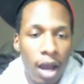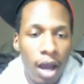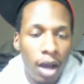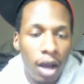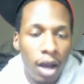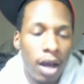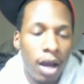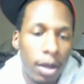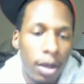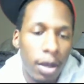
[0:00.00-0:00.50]

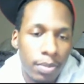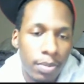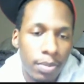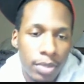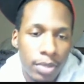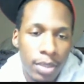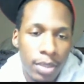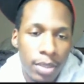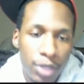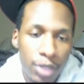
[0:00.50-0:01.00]

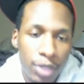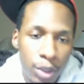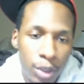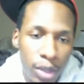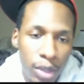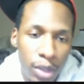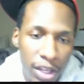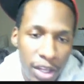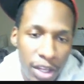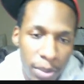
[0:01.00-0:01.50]
Number two,
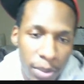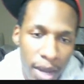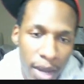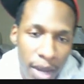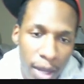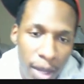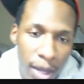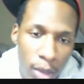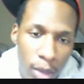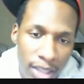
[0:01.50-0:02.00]
in your
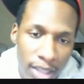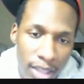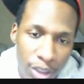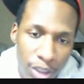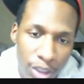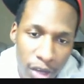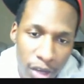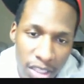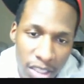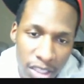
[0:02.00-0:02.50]
mind, has the
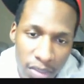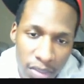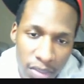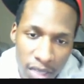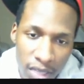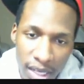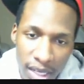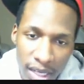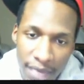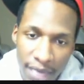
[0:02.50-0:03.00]
creation of
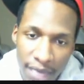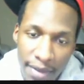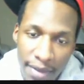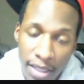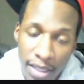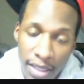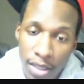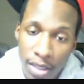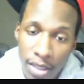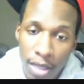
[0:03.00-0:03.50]
TNA
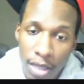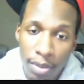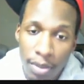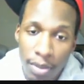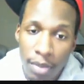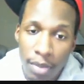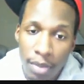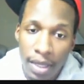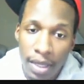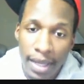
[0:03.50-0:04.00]
affected the
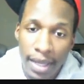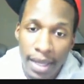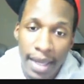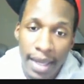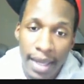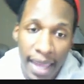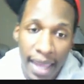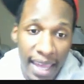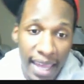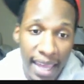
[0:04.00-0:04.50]

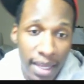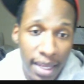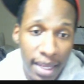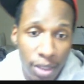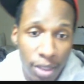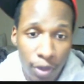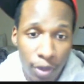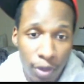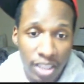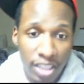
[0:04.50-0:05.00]
WWE and the
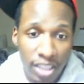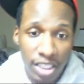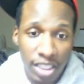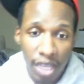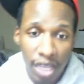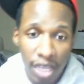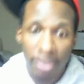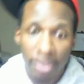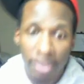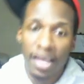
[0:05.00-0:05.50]
direction they
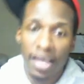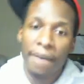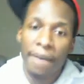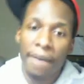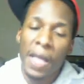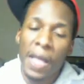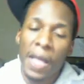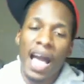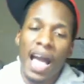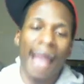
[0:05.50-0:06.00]
are in now?
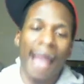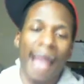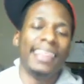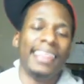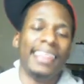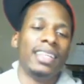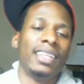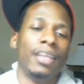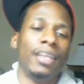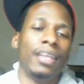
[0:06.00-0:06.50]
I
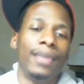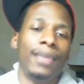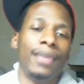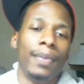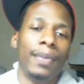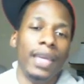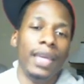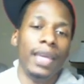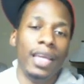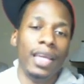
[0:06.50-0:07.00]
think
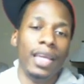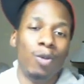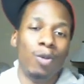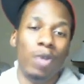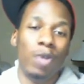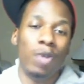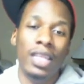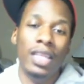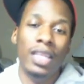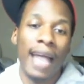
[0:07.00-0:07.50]
WWE
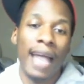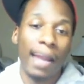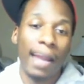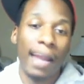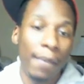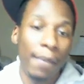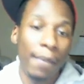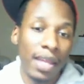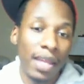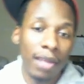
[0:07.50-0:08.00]
would not
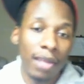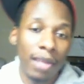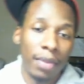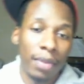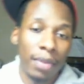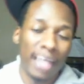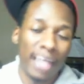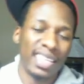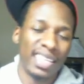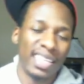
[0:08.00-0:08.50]
admit it, but
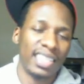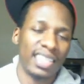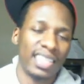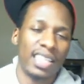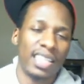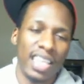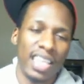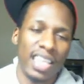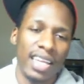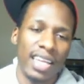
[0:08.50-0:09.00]
I think the
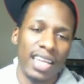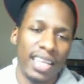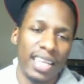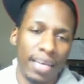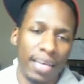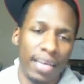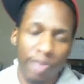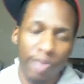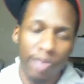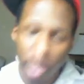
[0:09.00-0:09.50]
TNA
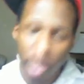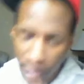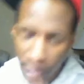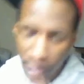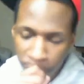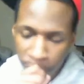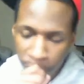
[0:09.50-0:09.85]
definitely